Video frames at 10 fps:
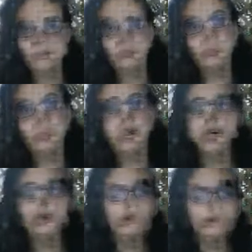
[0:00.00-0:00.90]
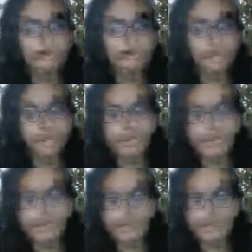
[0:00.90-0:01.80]
too high or too low,
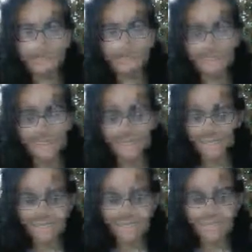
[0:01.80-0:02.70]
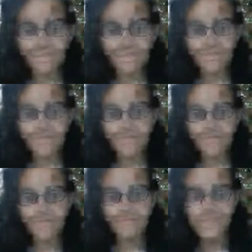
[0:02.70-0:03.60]
then the enzyme just
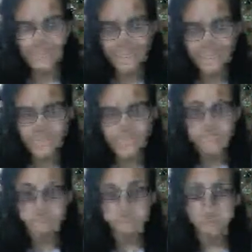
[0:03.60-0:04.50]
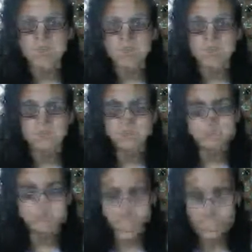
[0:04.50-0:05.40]
denatures, meaning that it
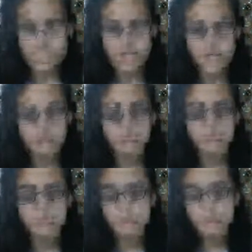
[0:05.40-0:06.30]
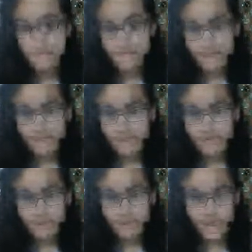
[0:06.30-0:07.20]
breaks down, so
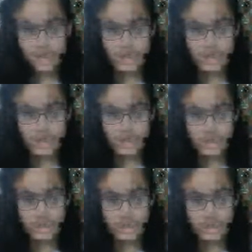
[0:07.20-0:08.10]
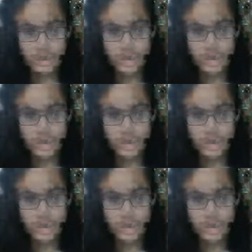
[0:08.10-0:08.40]
the reaction cannot occur.